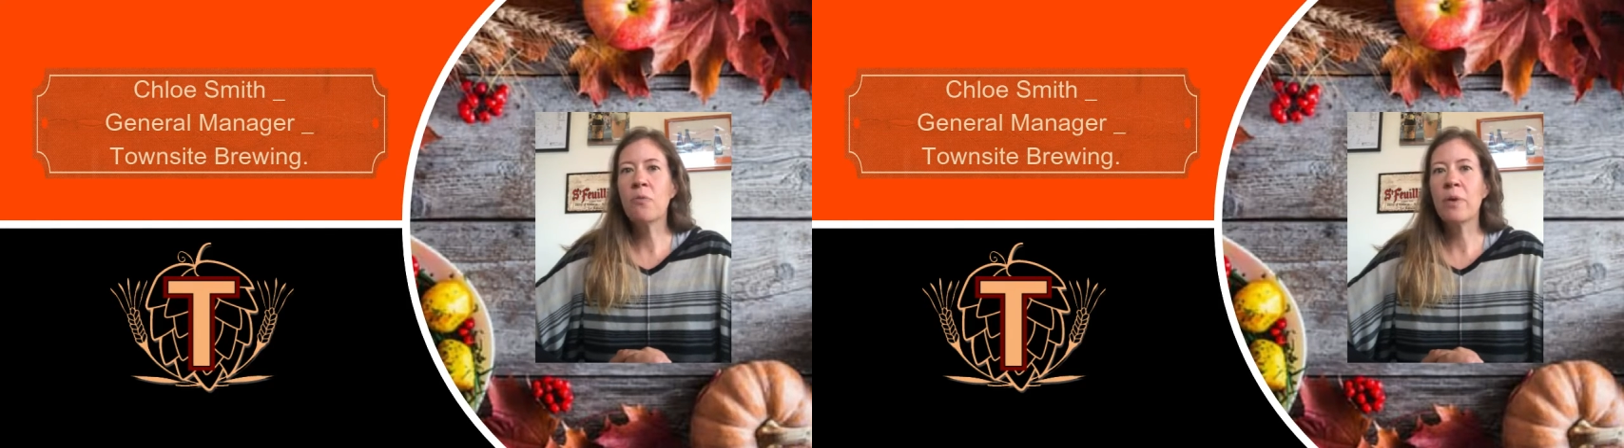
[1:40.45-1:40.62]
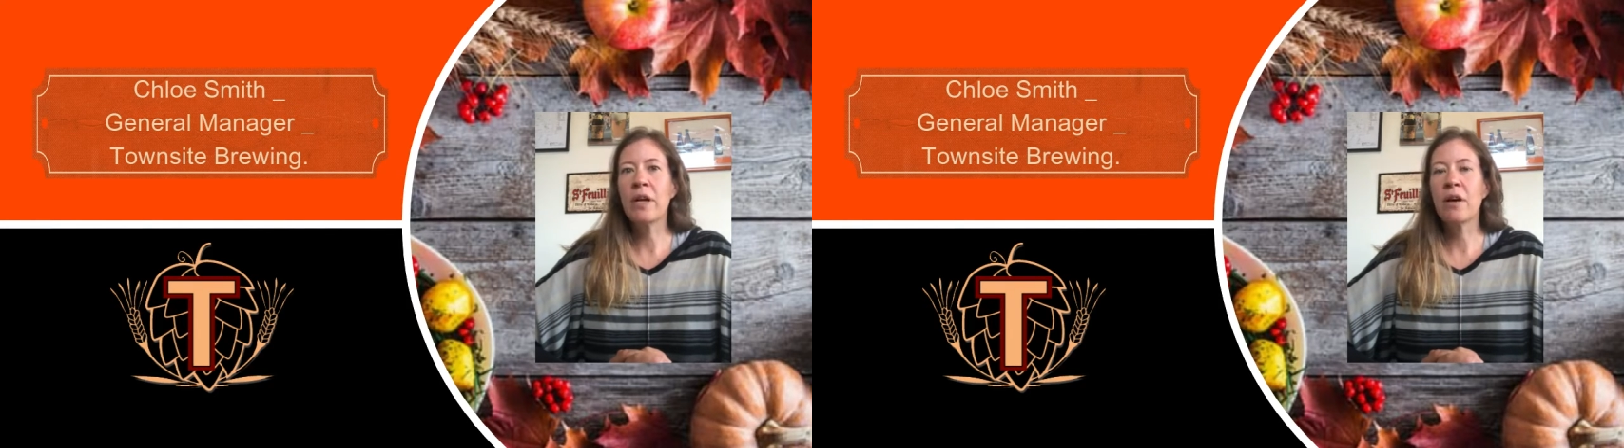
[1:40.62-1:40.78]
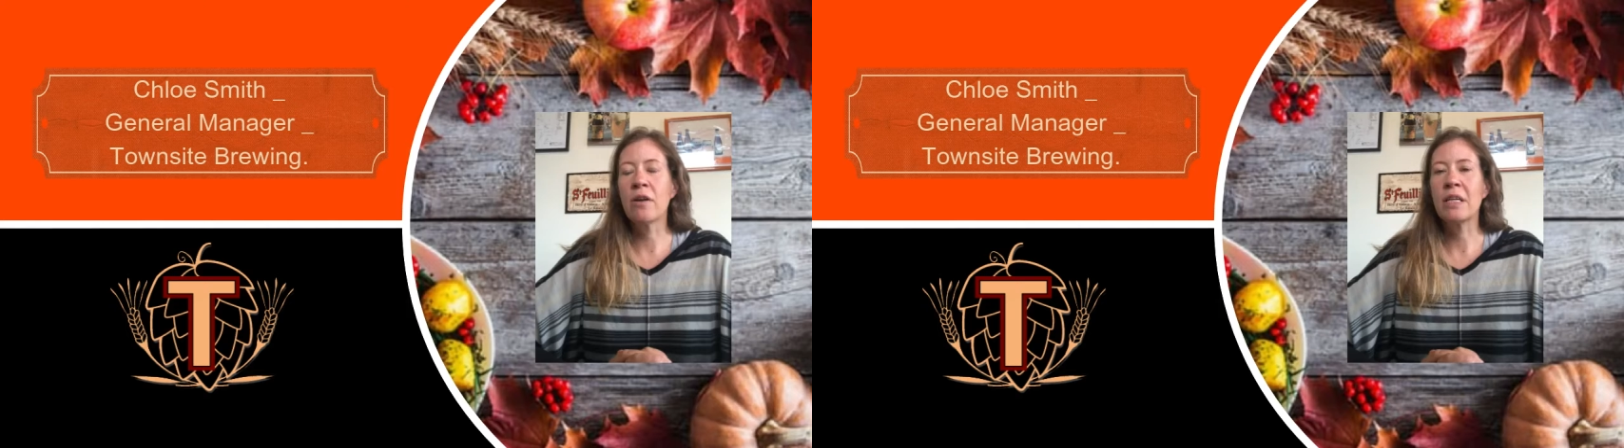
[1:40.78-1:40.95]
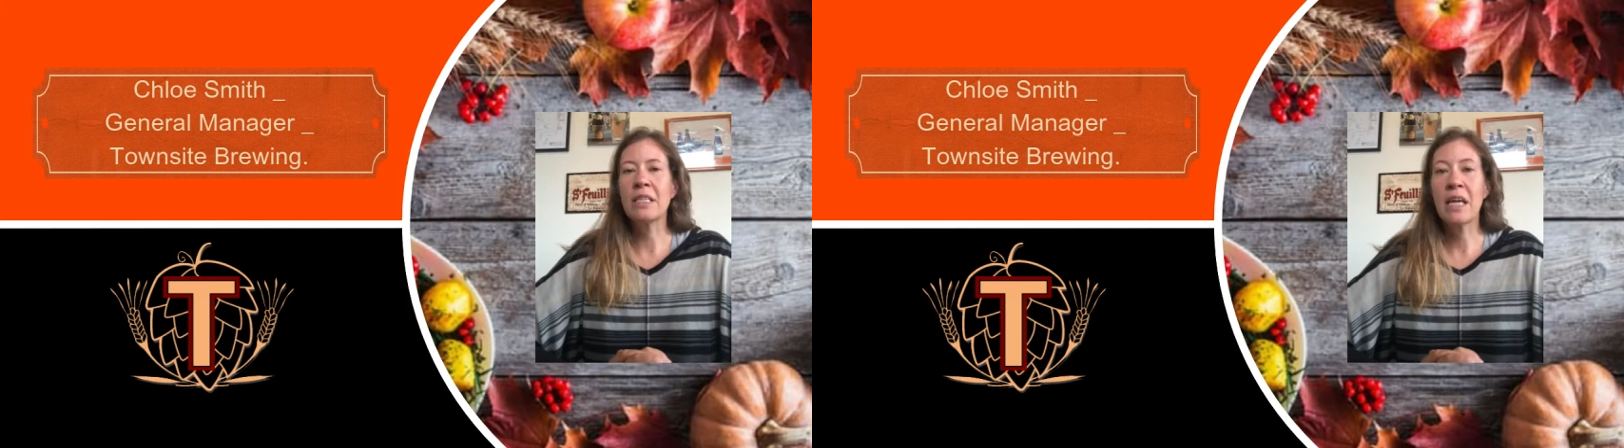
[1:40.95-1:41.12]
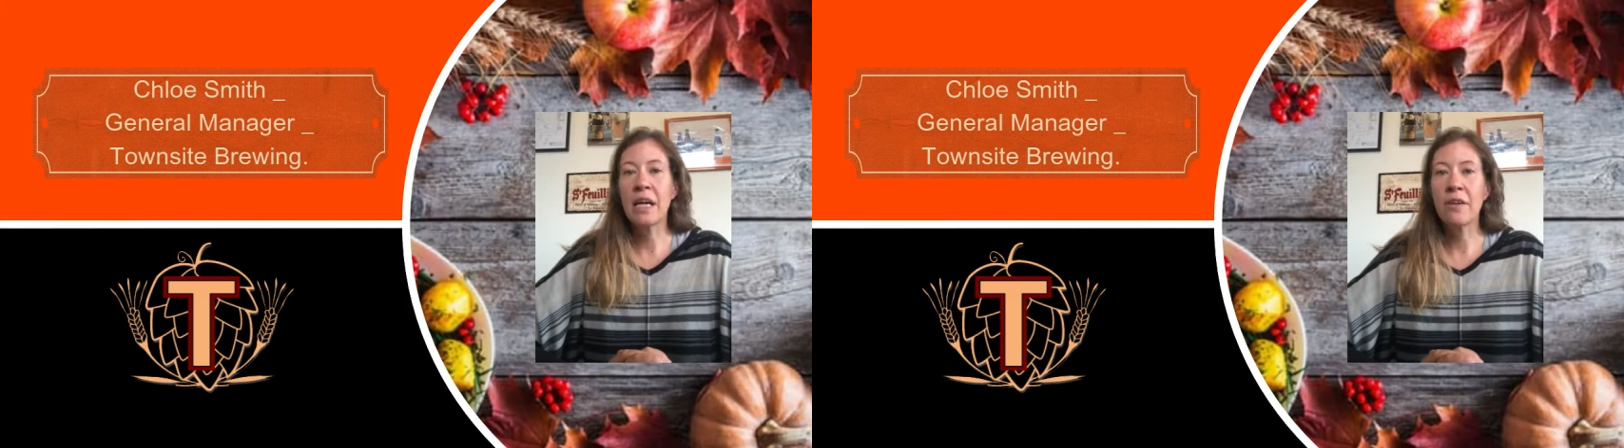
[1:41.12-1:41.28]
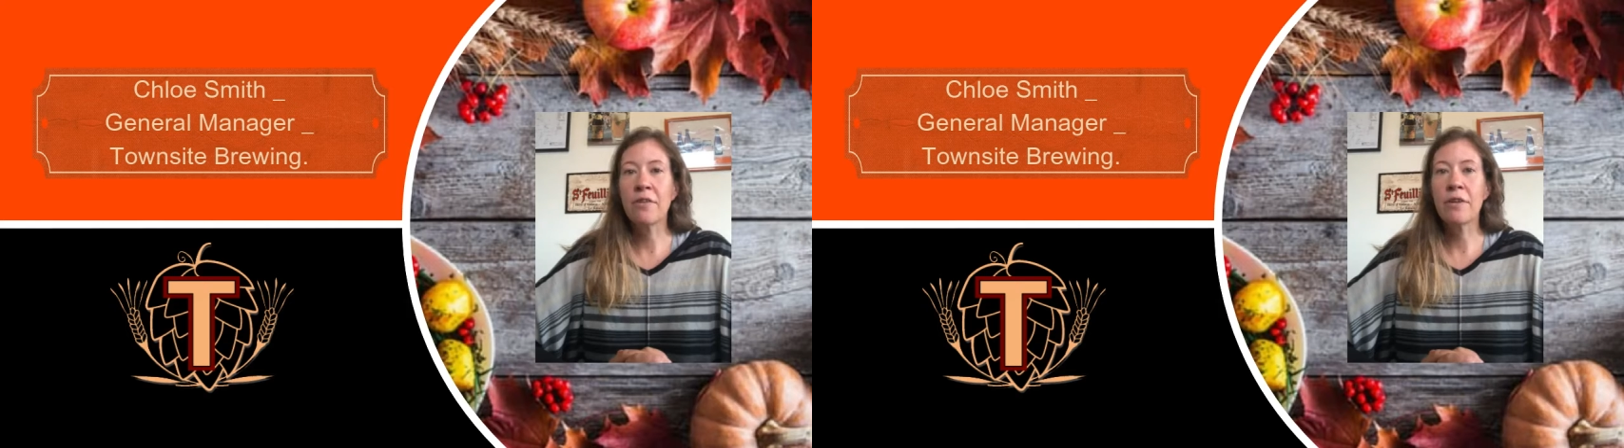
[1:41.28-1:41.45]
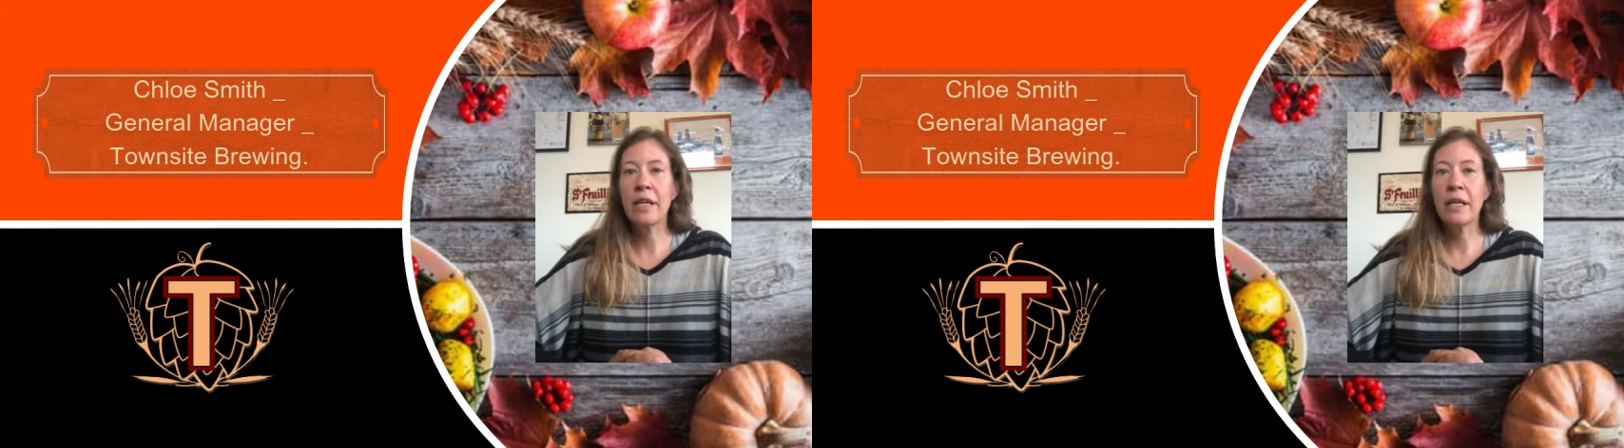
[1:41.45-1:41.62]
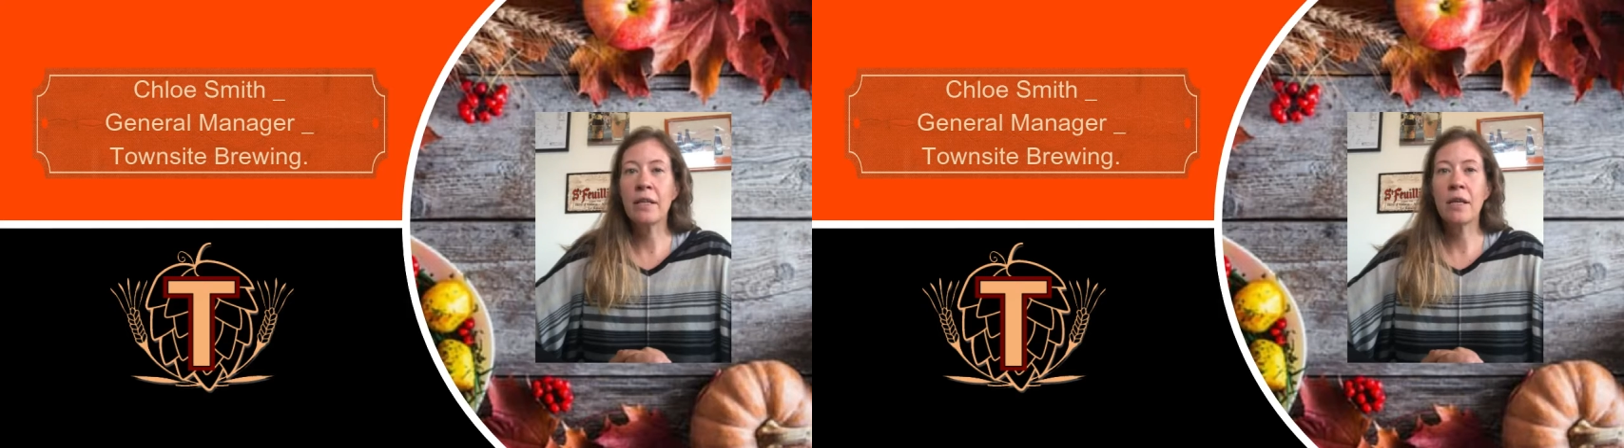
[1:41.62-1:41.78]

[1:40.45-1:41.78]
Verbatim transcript: we are a tighter-knit